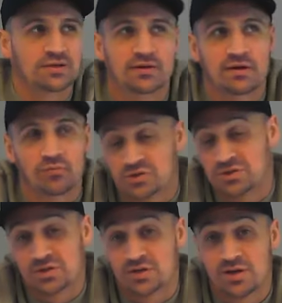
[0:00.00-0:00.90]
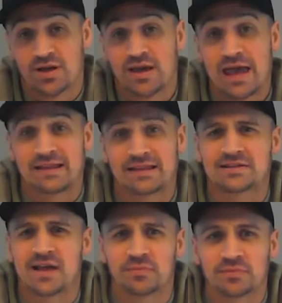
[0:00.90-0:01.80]
I mean, which at
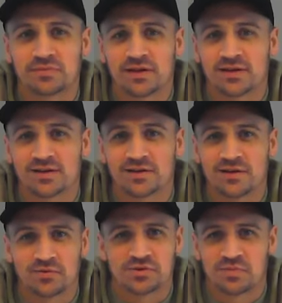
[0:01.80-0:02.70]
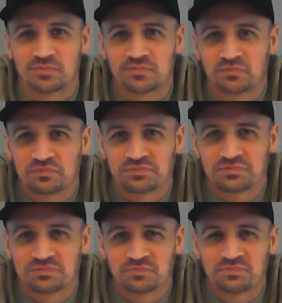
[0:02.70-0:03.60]
that time, like, he was the
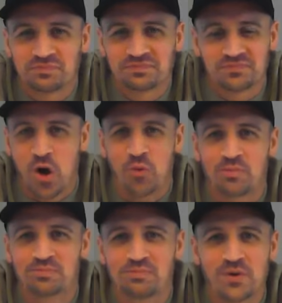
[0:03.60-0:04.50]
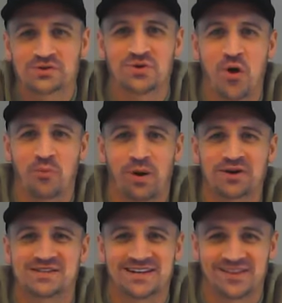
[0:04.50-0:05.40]
most known
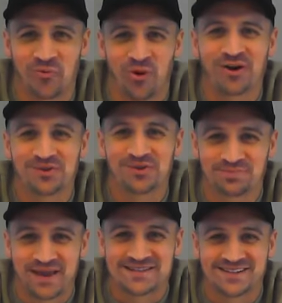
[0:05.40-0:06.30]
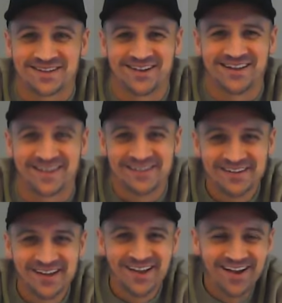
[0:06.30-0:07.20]
person in the world, basically.